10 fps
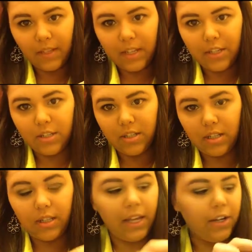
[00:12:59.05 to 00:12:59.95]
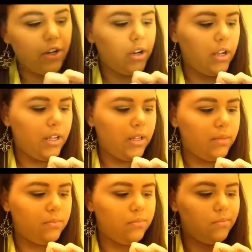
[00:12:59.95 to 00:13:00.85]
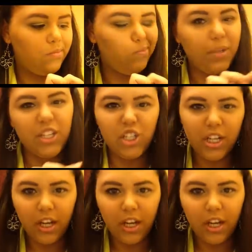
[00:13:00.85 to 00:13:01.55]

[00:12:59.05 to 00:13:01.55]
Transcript: It's just a lighter peachy